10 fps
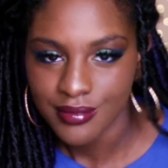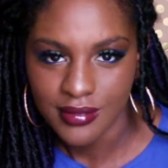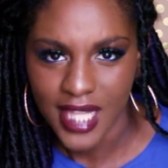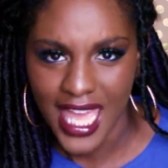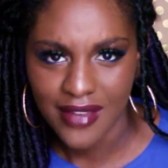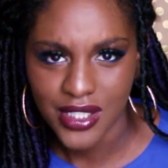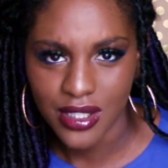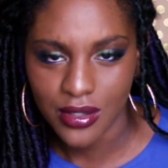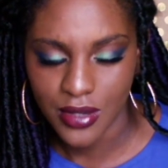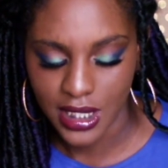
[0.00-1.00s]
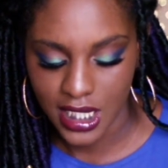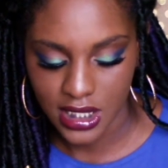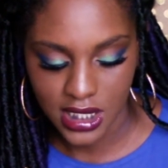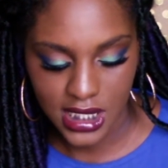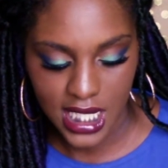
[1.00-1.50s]
have to, and that
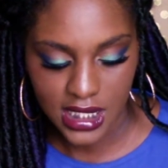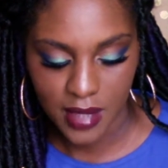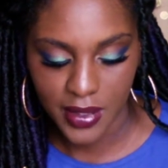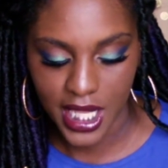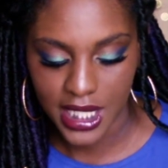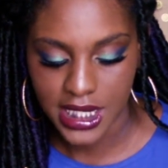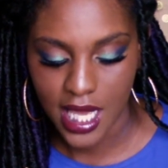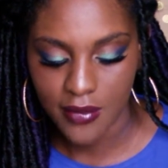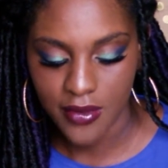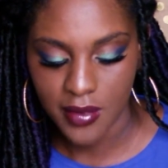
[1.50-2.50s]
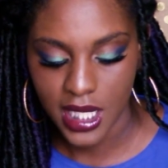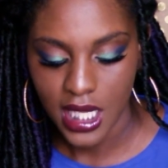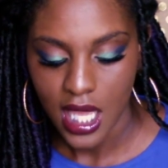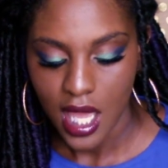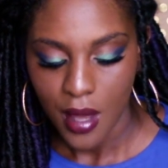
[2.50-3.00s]
just takes up a lot of time for me.
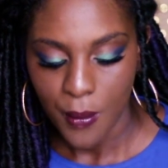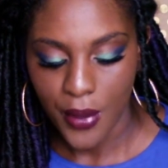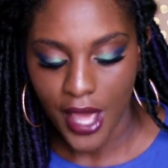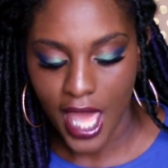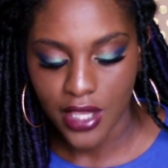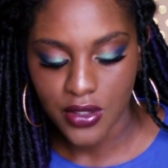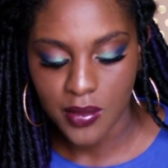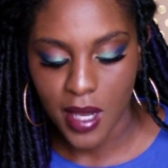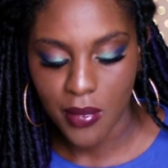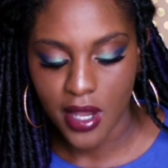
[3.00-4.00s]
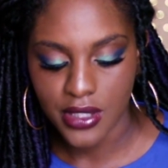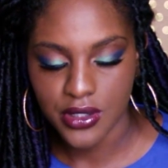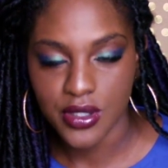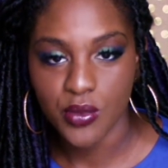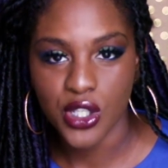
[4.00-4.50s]
But I use my
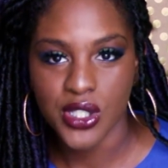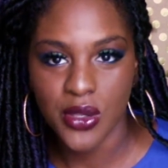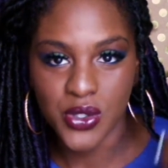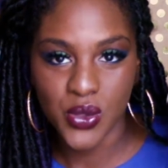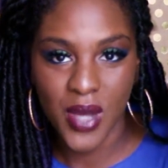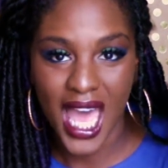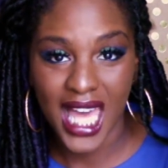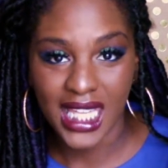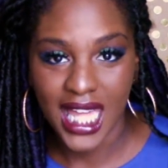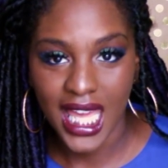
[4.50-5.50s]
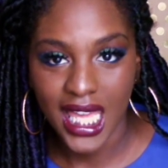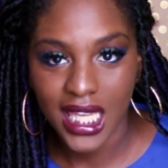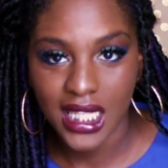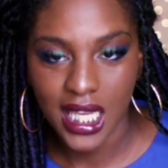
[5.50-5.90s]
bronzers more so to highlight.